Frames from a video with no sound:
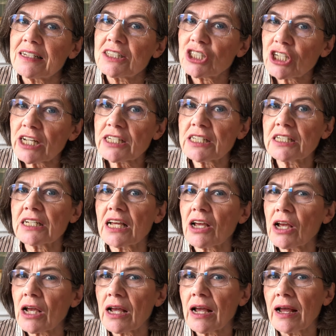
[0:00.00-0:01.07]
just
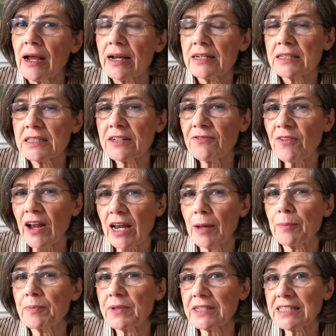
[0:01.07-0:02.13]

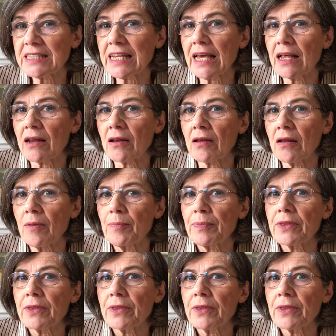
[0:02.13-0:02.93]
develop the skill